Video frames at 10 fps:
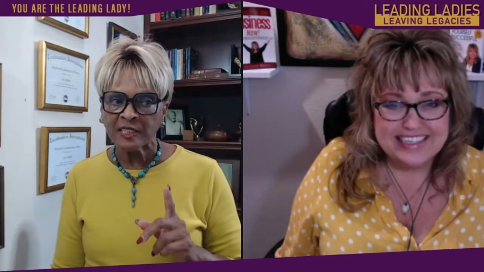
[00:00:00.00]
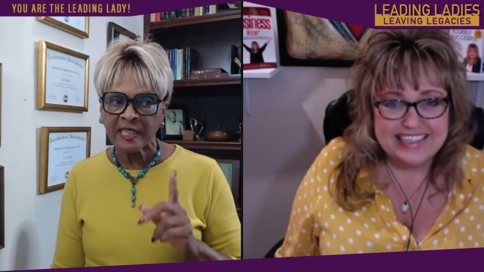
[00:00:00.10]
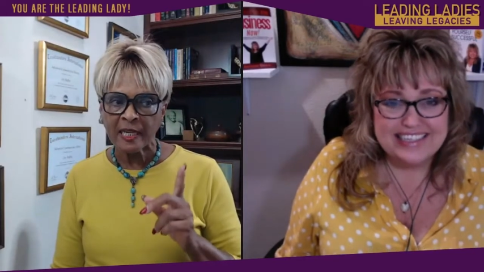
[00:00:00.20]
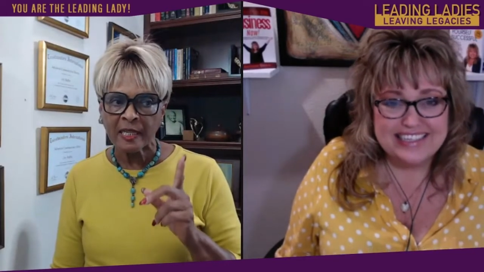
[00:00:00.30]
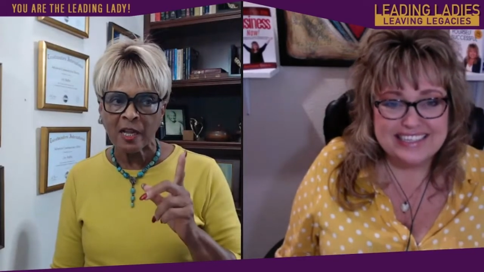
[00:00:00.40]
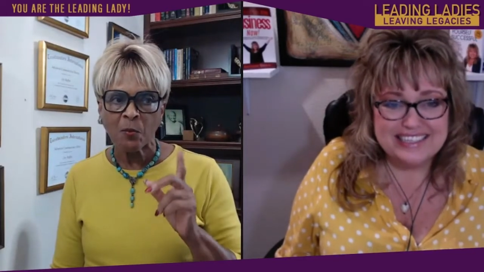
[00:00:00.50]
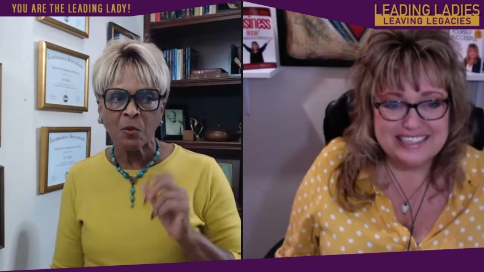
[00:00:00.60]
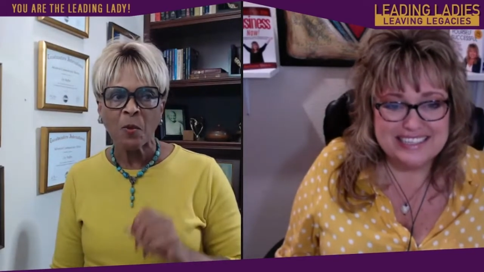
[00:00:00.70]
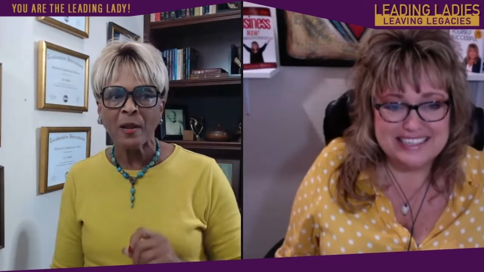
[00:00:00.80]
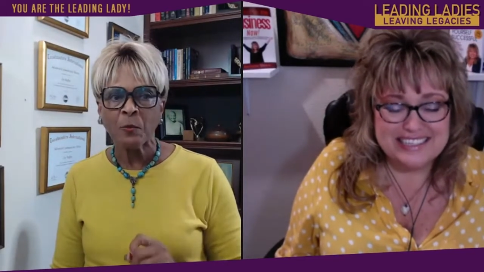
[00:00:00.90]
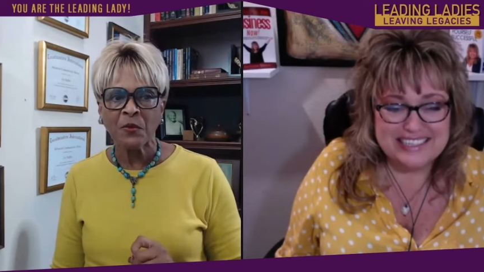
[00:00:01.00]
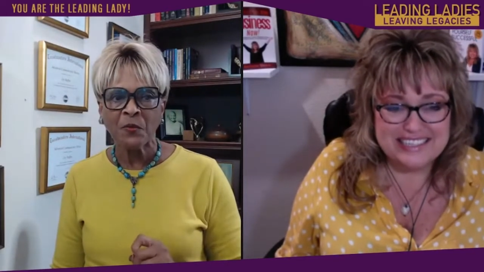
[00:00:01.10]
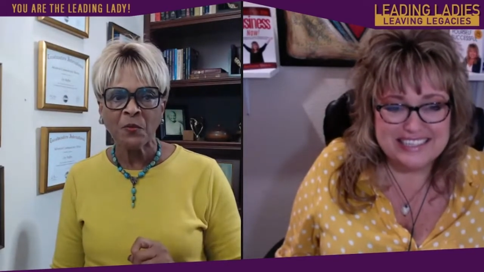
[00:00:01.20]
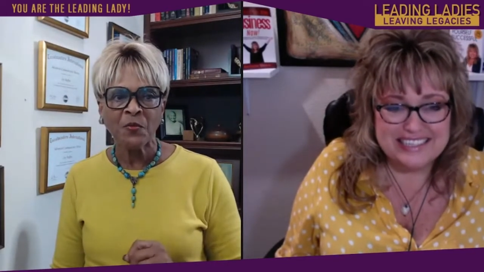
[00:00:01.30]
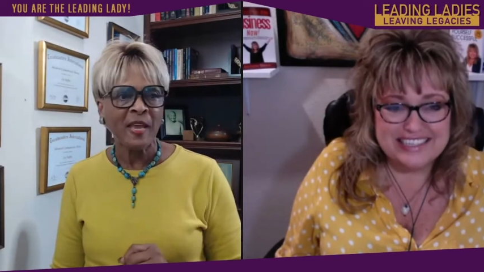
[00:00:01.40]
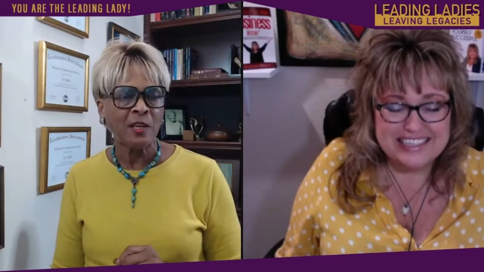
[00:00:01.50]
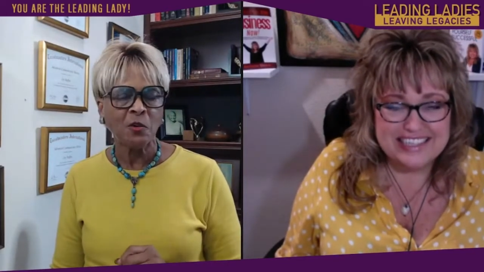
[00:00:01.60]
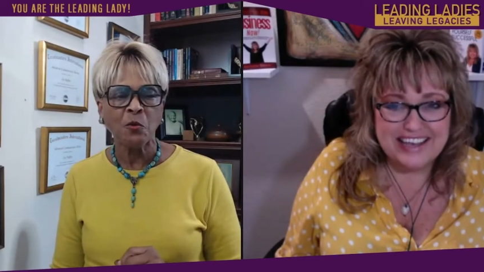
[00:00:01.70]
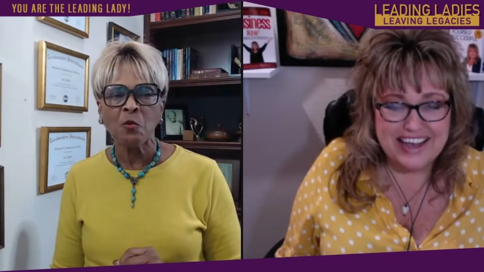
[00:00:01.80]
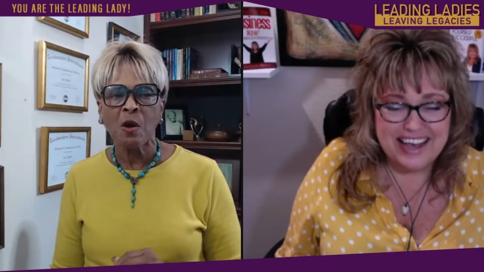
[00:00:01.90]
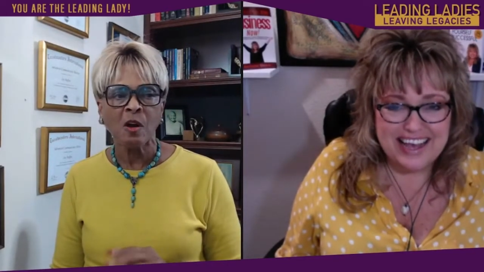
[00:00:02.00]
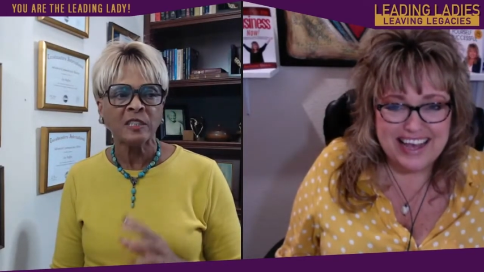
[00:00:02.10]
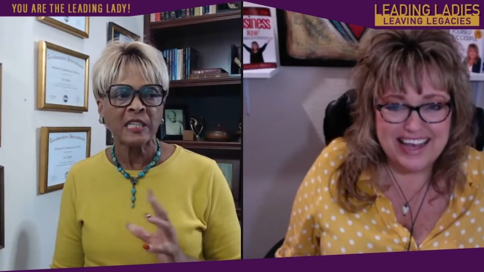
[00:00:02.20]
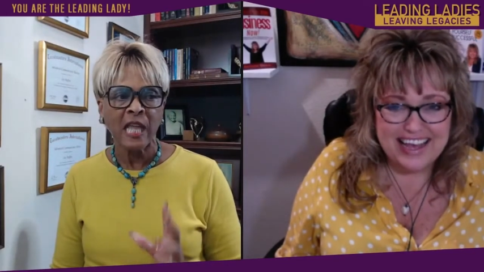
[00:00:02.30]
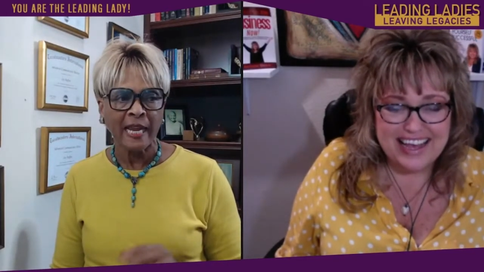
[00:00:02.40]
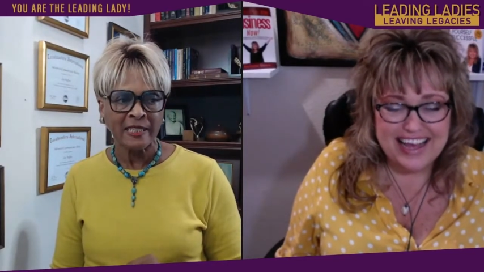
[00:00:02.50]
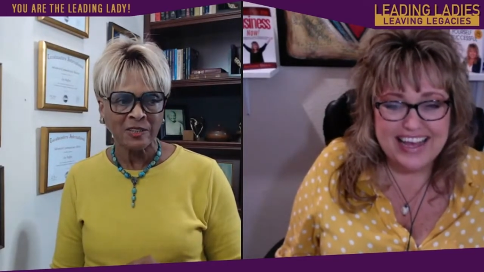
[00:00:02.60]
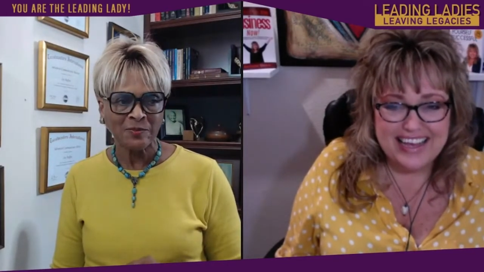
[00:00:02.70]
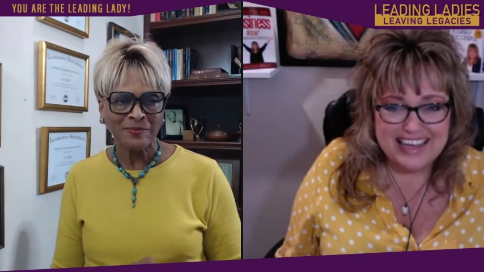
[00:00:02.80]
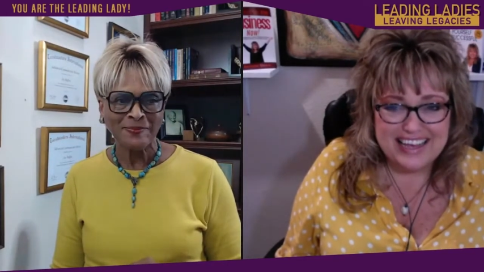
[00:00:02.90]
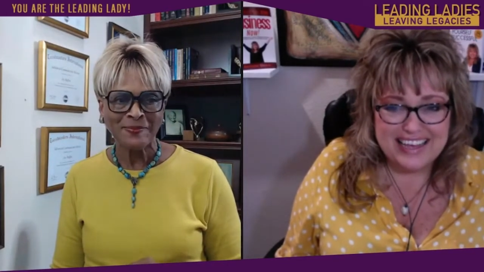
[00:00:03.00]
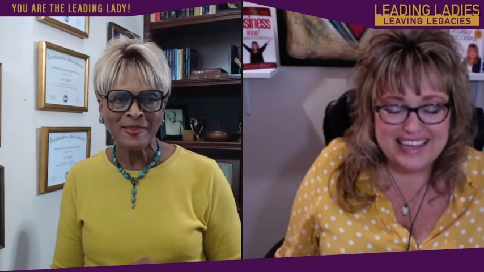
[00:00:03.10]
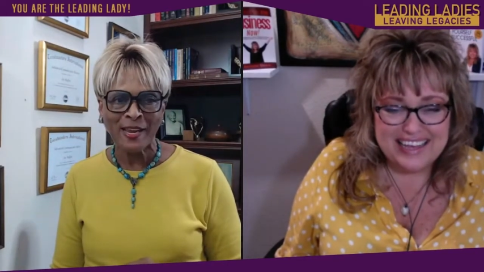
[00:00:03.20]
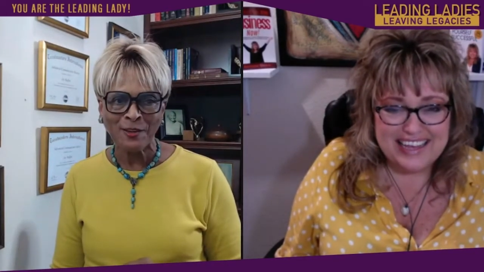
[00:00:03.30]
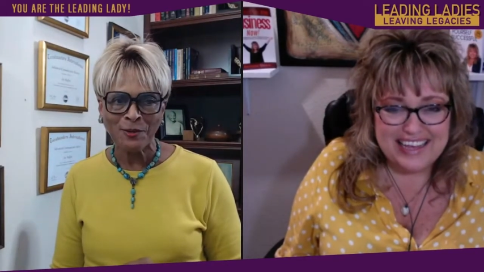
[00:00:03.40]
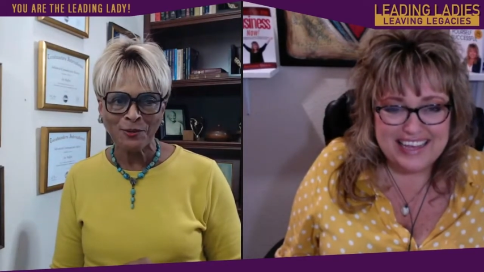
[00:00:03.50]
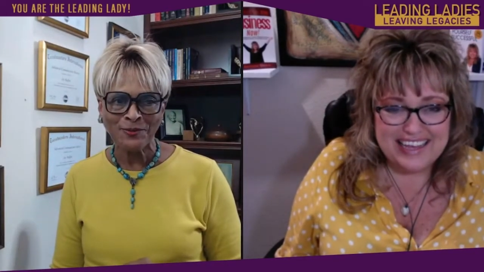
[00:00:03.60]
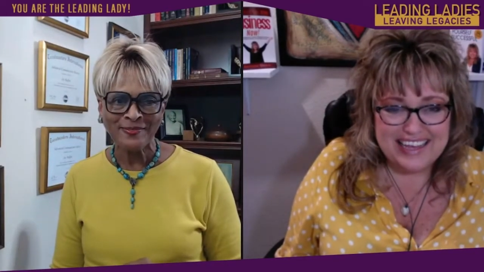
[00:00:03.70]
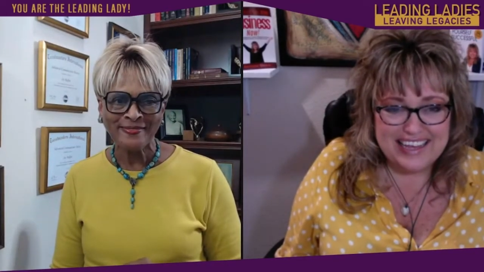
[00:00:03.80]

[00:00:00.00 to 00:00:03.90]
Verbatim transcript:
Speaker 1: a second and i'll be right with you thank you you are a delight thank you